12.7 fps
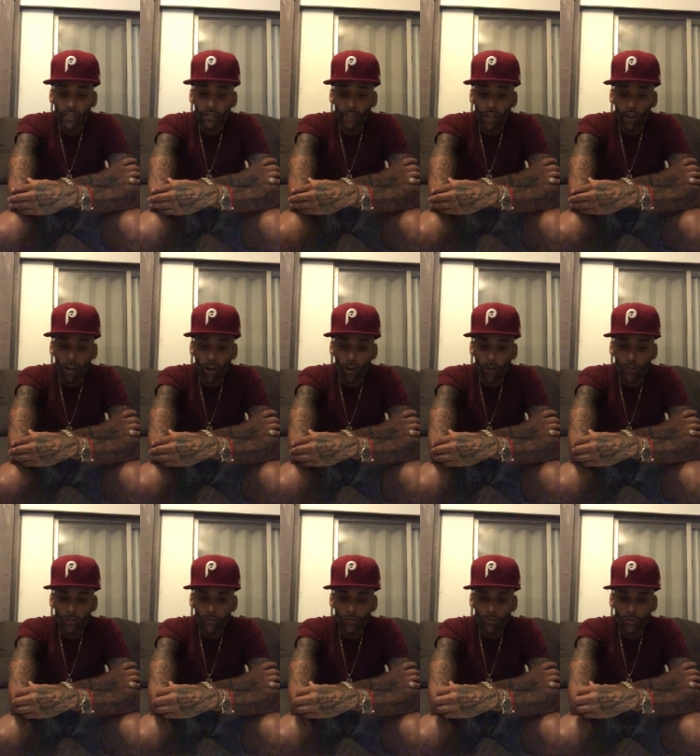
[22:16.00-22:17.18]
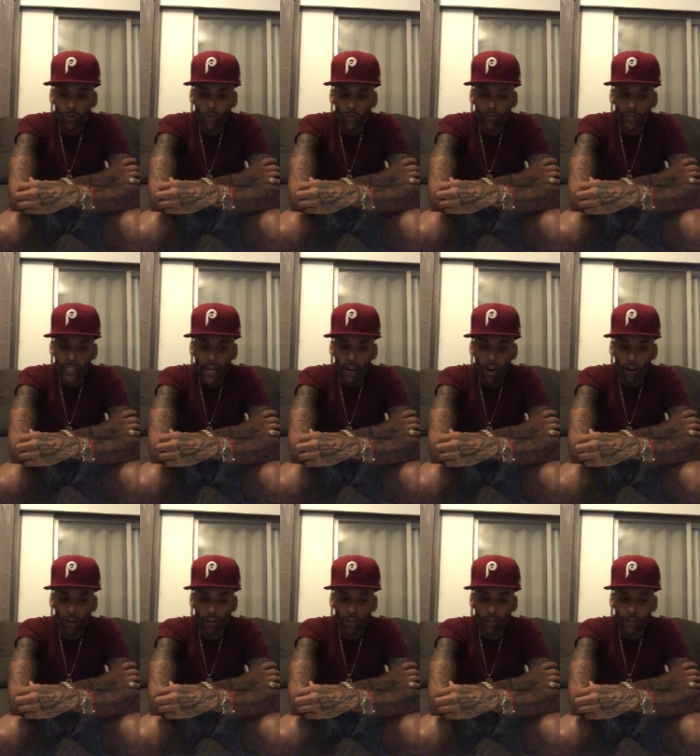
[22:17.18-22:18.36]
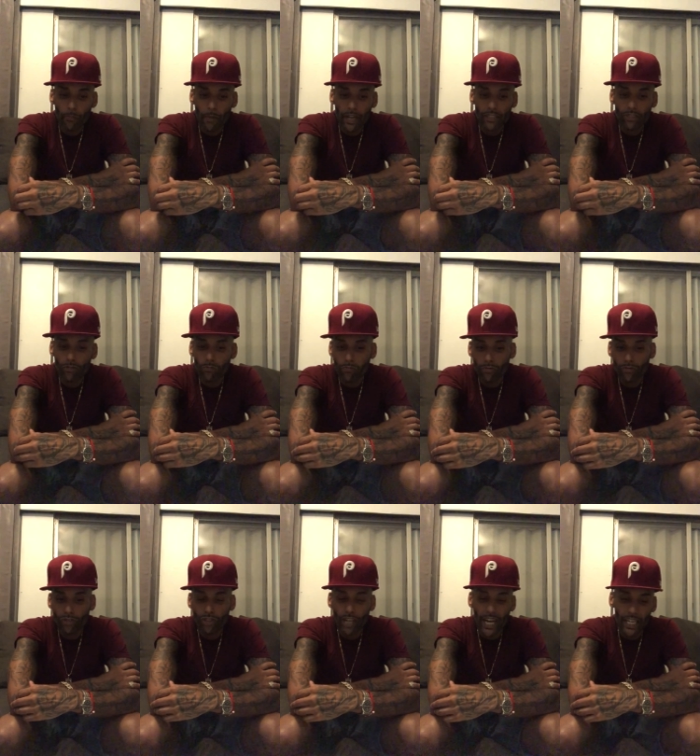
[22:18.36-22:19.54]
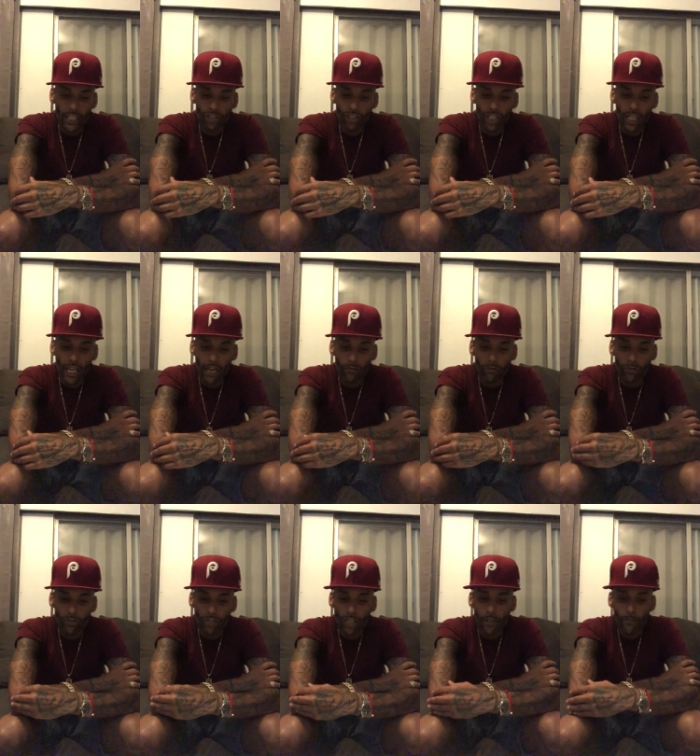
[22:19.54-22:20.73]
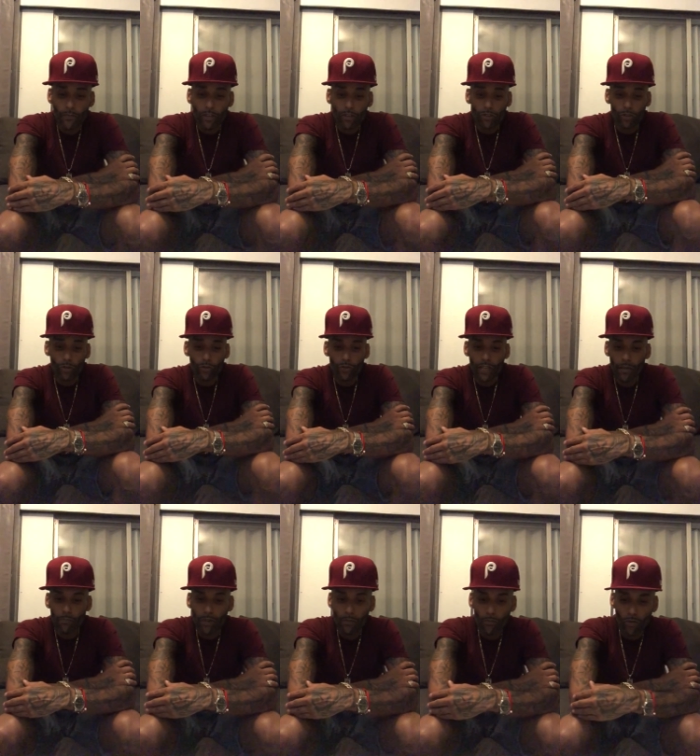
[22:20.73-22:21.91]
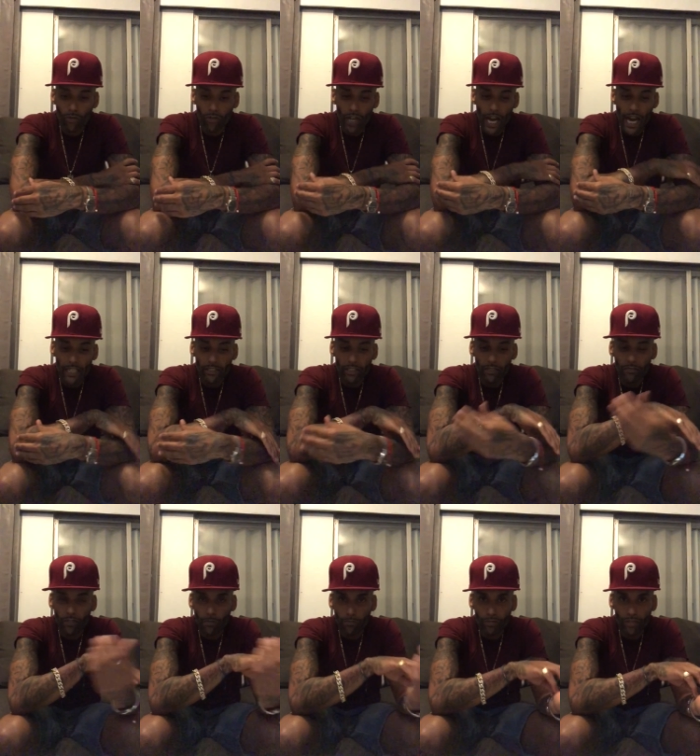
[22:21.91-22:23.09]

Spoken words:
There are also those that are meant to boost your energy levels so you can be more active and